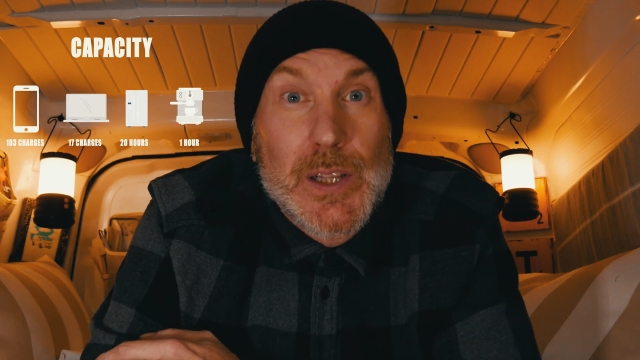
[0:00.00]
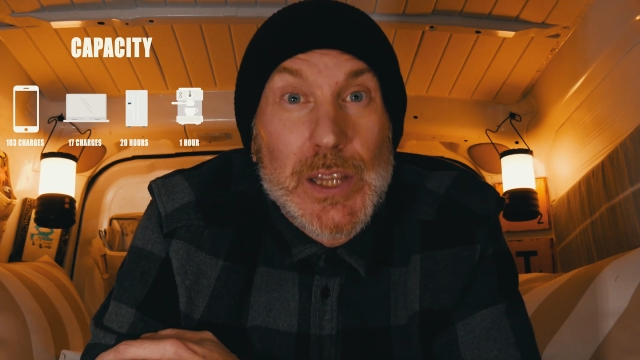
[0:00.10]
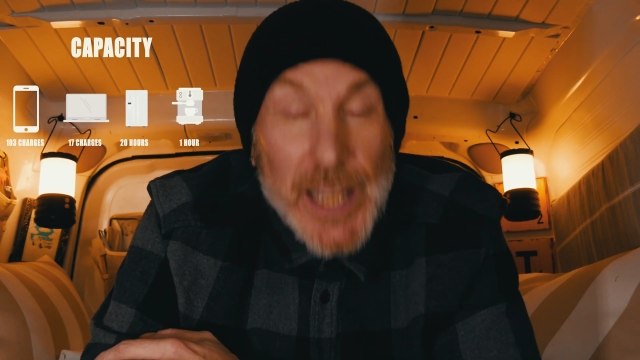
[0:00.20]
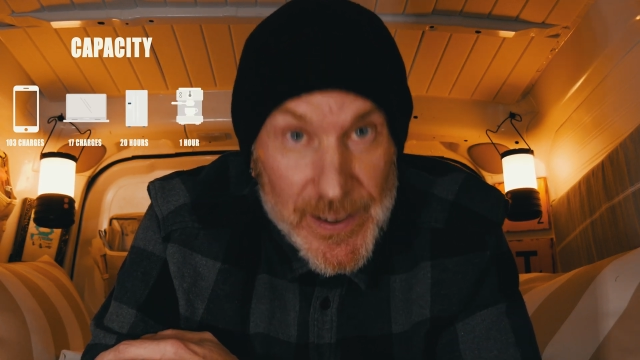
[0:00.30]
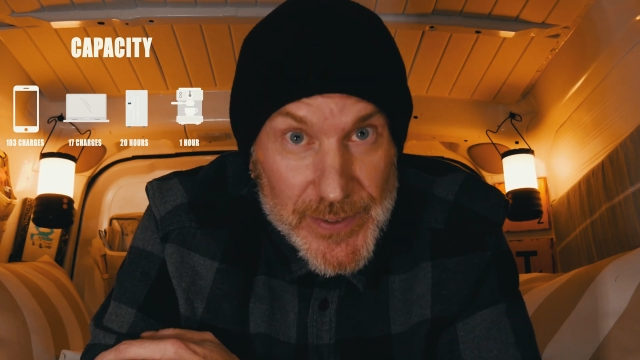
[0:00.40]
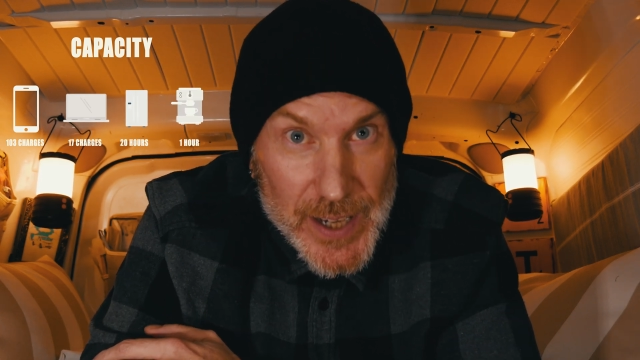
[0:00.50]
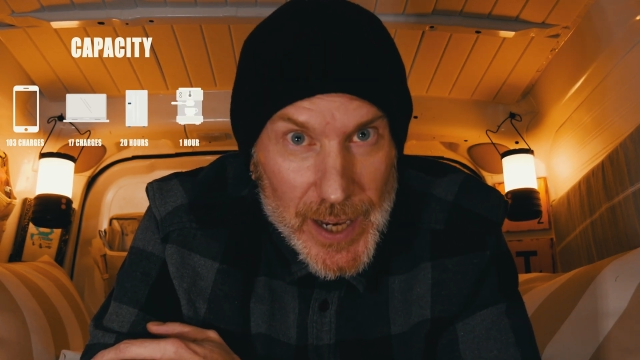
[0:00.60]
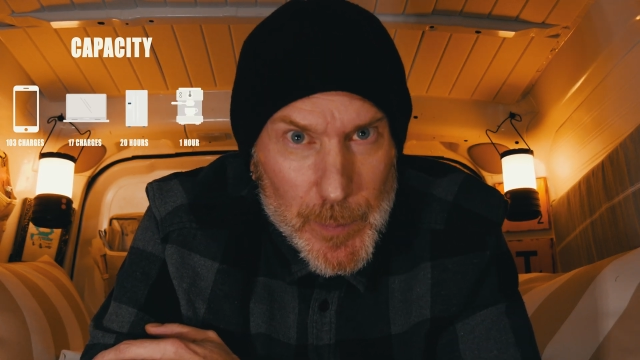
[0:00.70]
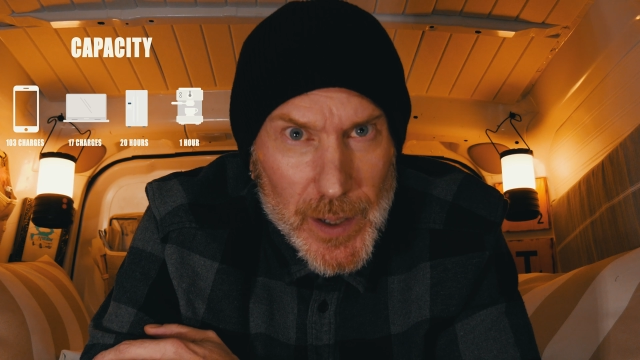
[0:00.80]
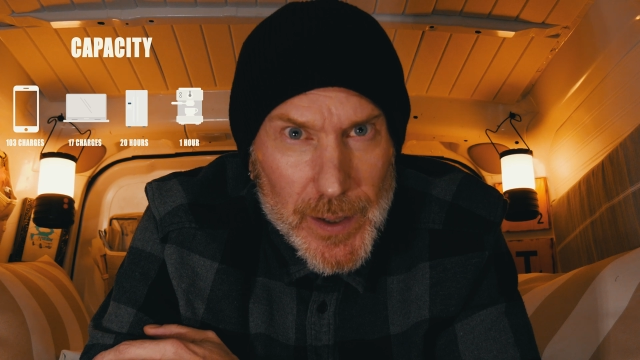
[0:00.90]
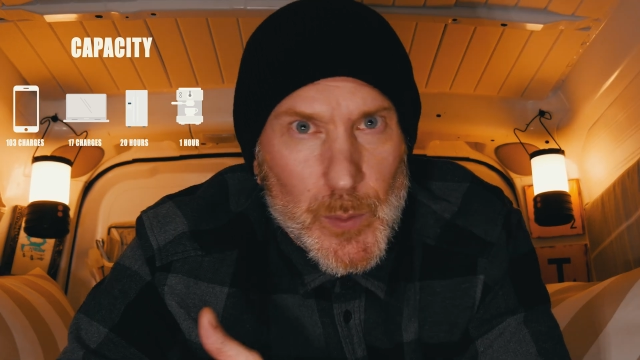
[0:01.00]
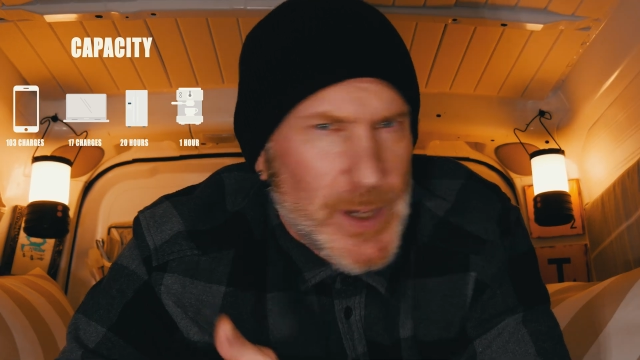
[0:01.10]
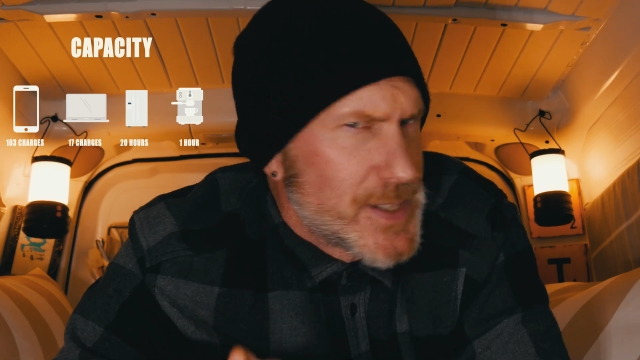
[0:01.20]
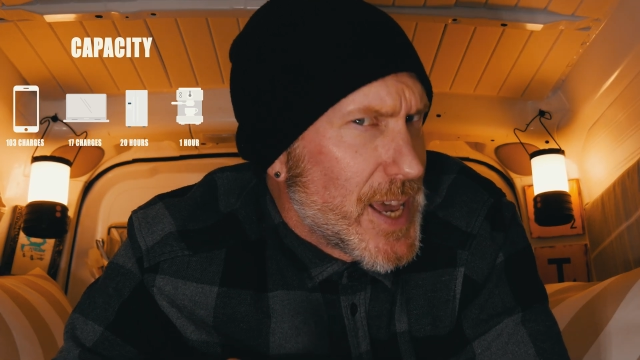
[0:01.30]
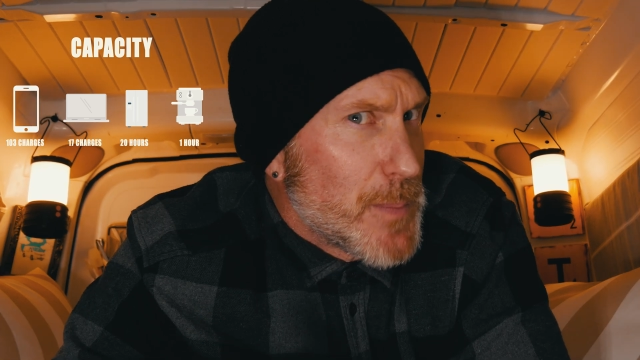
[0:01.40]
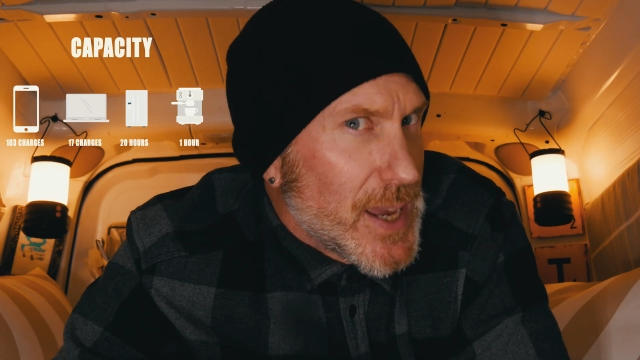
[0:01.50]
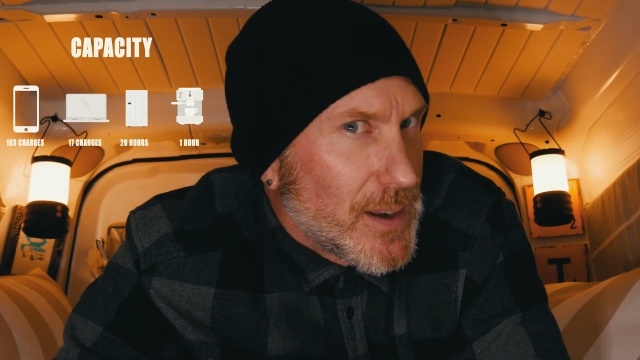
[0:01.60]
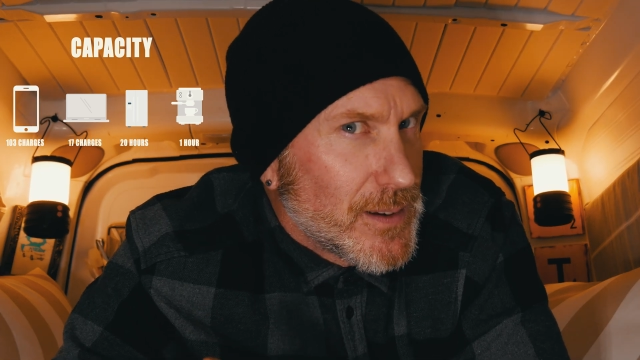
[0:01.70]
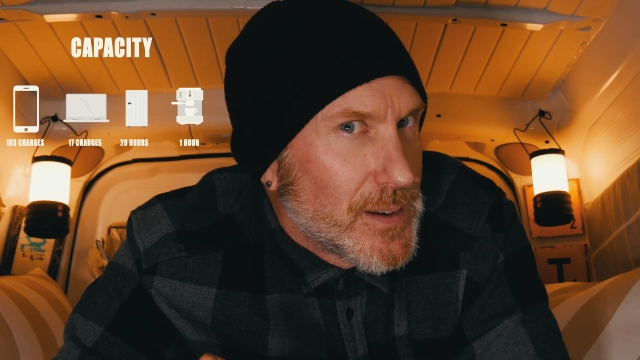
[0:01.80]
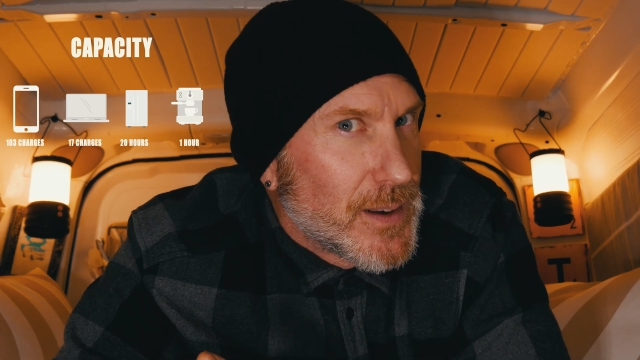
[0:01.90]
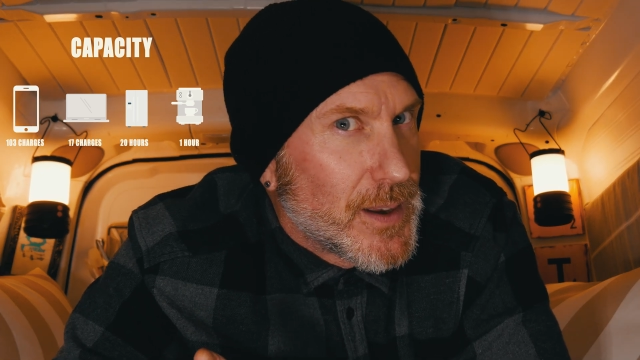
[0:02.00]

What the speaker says: lifetime. What does that mean?